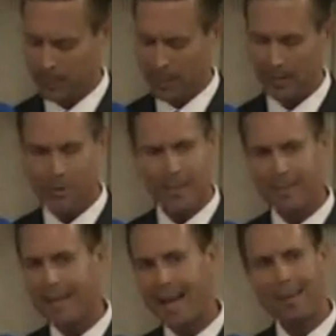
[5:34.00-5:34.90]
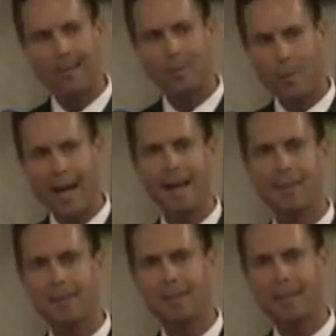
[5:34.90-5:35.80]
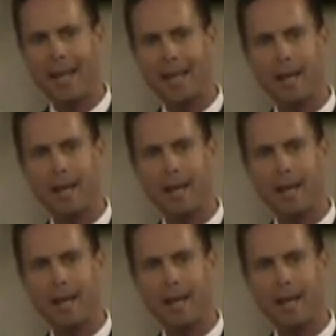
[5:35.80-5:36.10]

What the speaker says: It's just not right to stand